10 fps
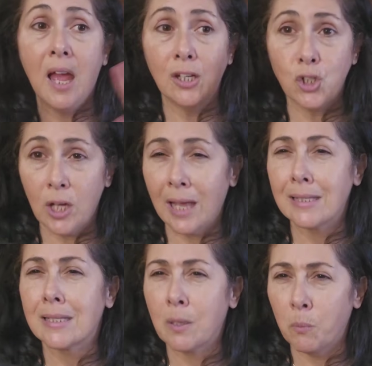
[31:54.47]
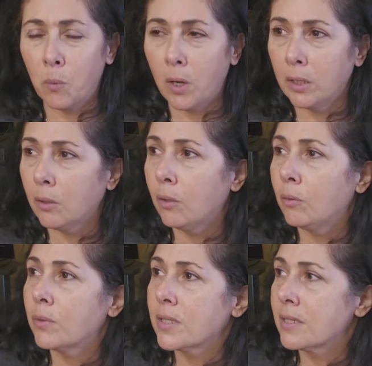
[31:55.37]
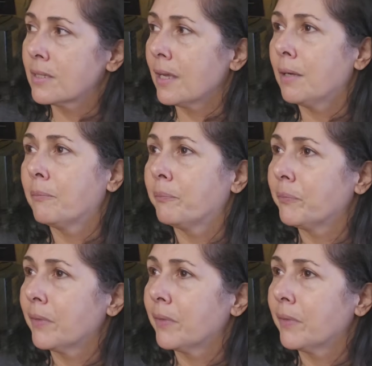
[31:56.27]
And she has someone, what's his name?